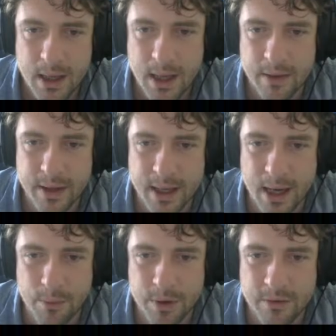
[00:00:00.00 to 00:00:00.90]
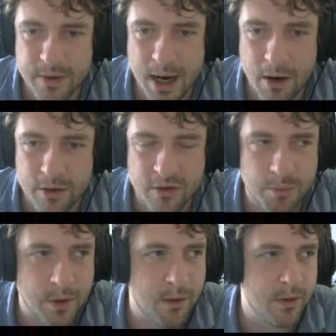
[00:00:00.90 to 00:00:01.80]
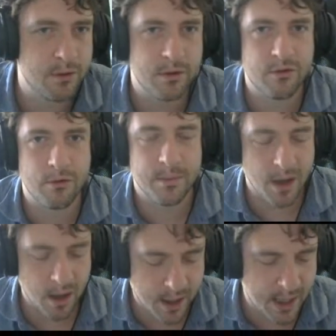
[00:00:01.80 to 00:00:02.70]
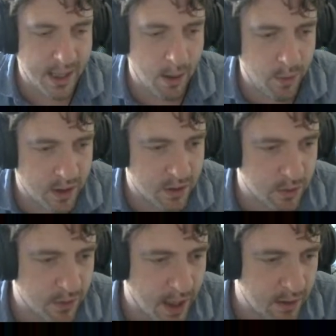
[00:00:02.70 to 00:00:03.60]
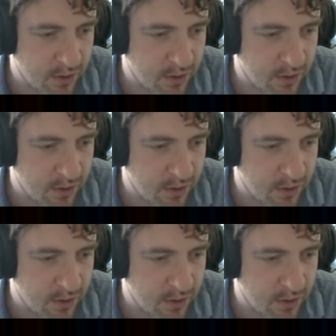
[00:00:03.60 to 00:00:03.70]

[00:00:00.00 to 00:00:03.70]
And then get rid of character sprite renderer script. Okay, yeah, we could do that.